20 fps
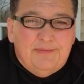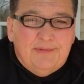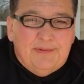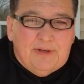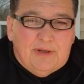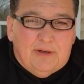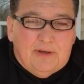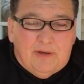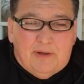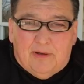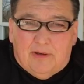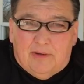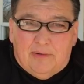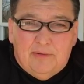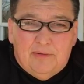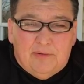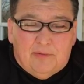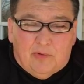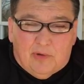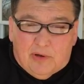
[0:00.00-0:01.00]
uh,
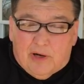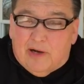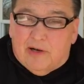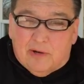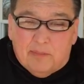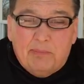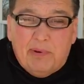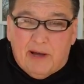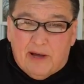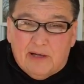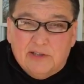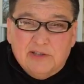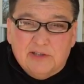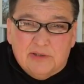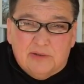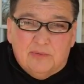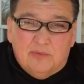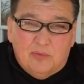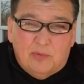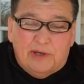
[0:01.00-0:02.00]
we're on the
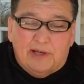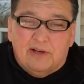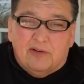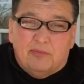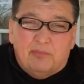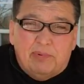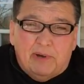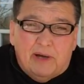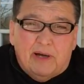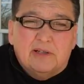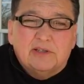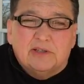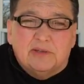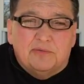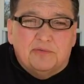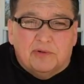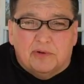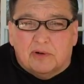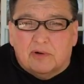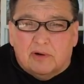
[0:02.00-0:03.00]
Passion, week of Passion
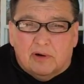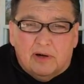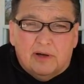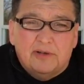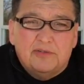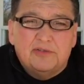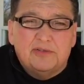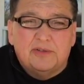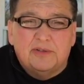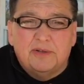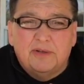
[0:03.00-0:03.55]
for Christ.